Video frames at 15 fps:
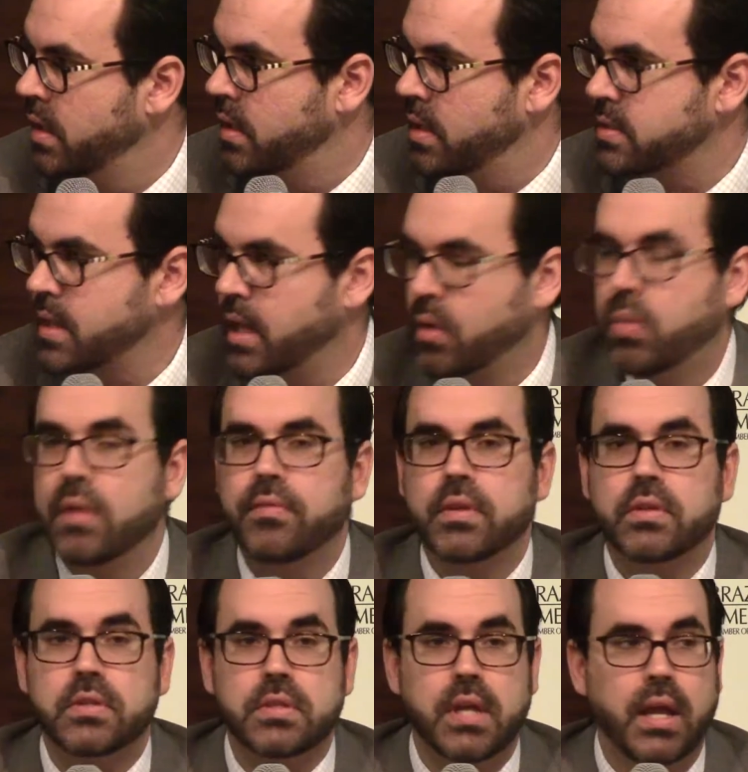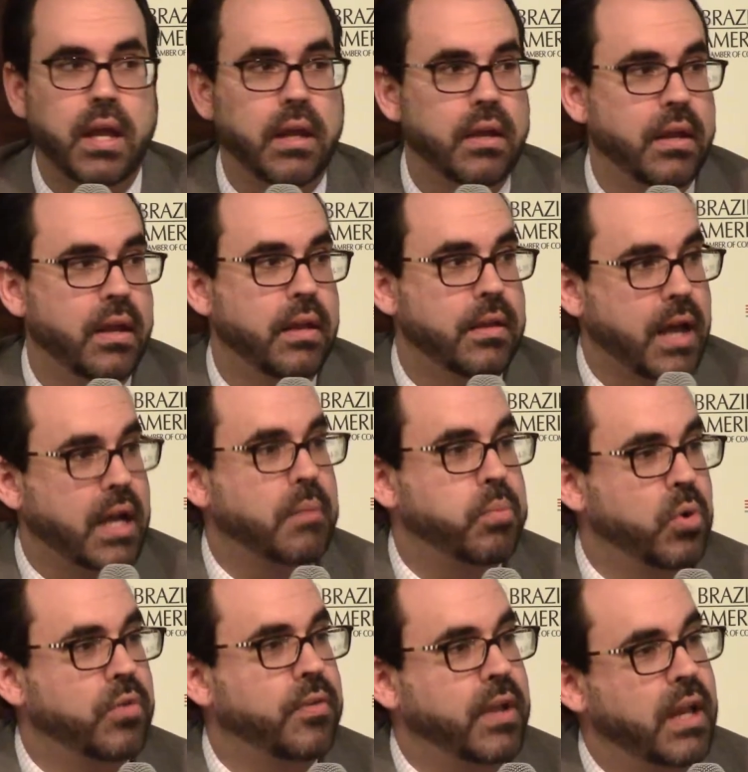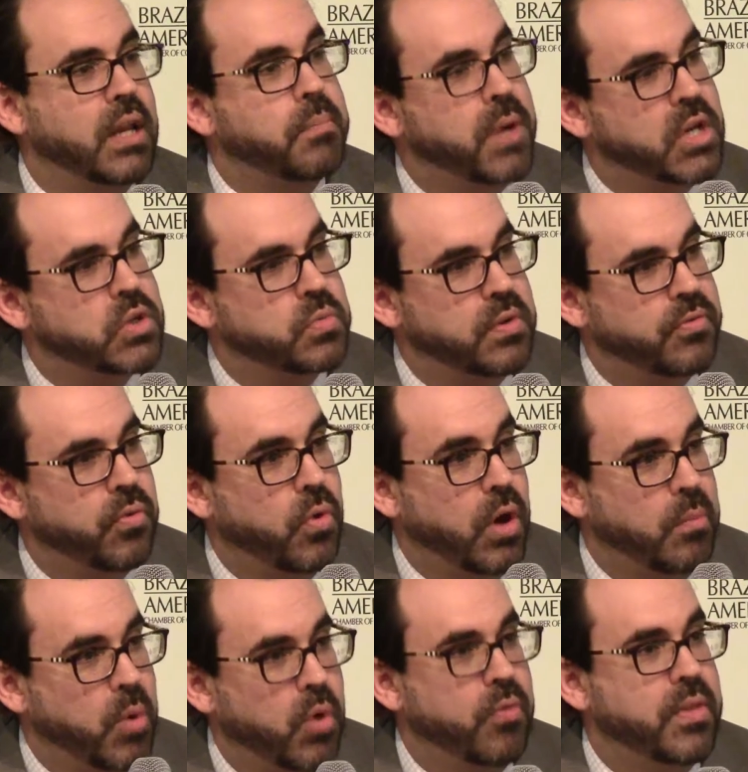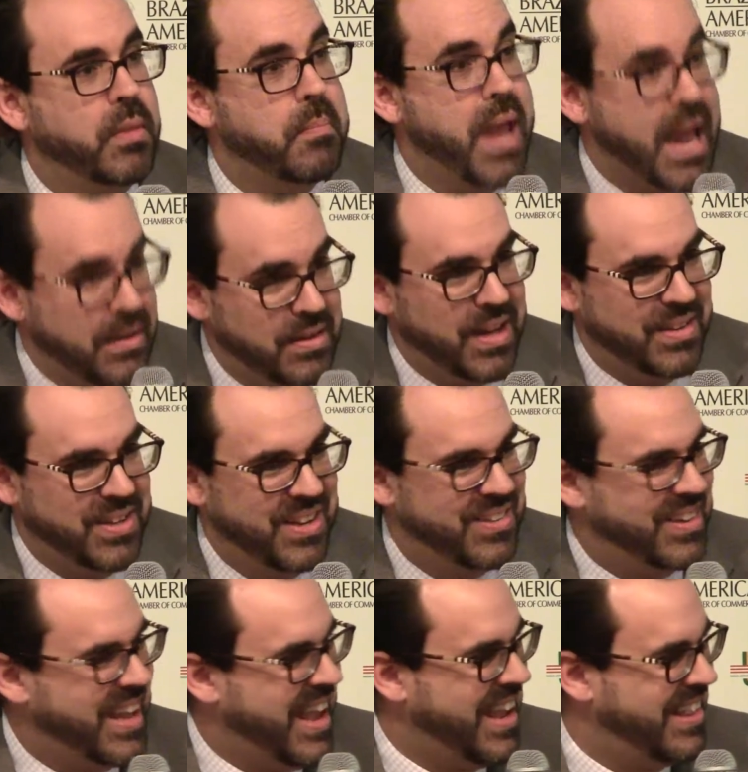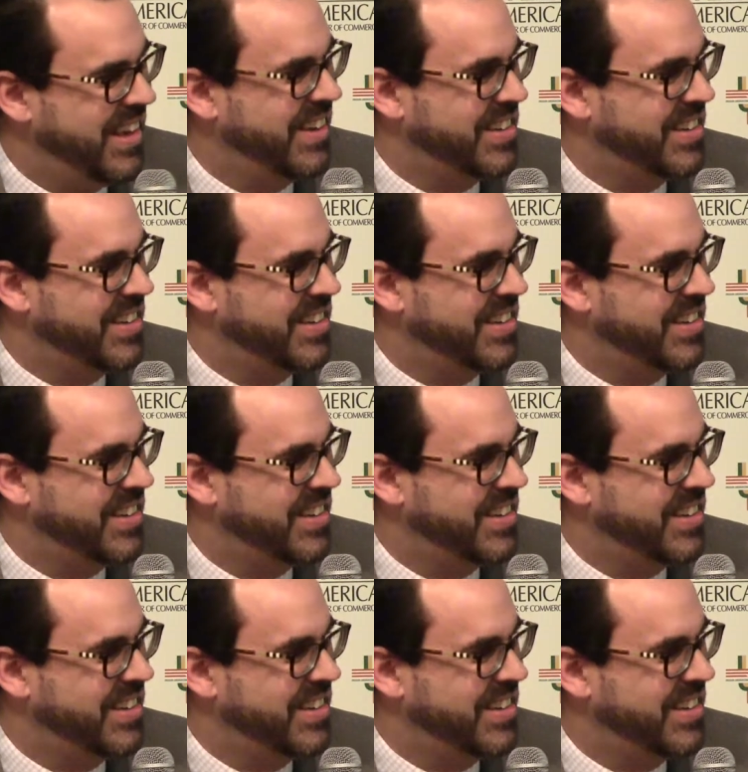That's not equivalent to saying not approving any pension reform over the mandate, okay?